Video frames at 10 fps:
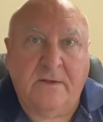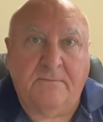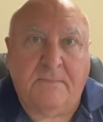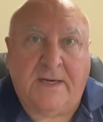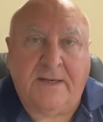
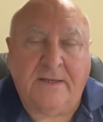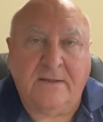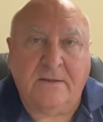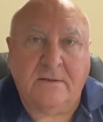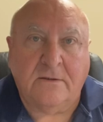my
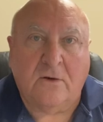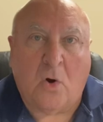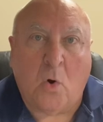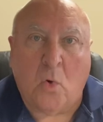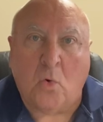
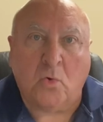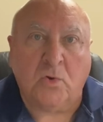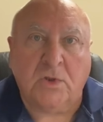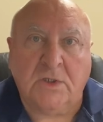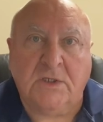
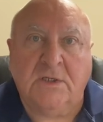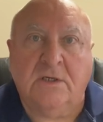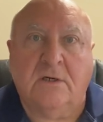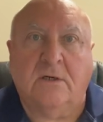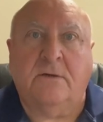whole
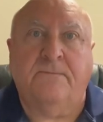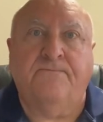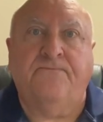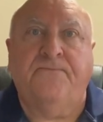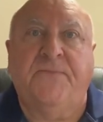
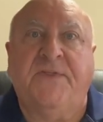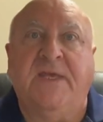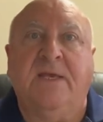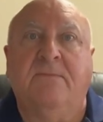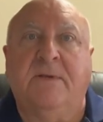
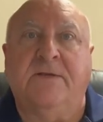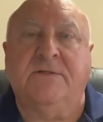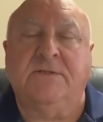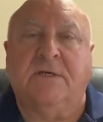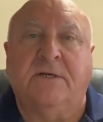theme
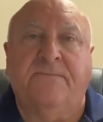is